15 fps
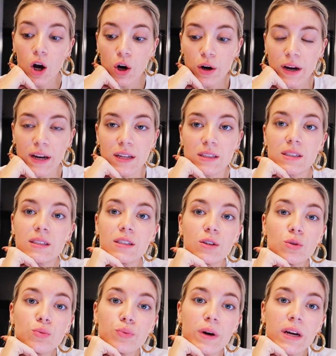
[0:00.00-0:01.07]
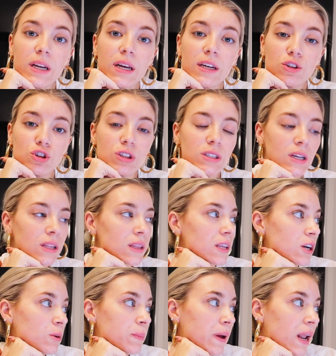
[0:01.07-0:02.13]
All right, it's still raining just a
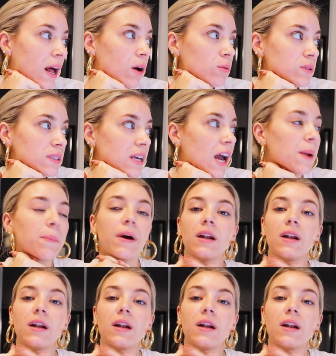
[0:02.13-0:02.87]
little bit outside,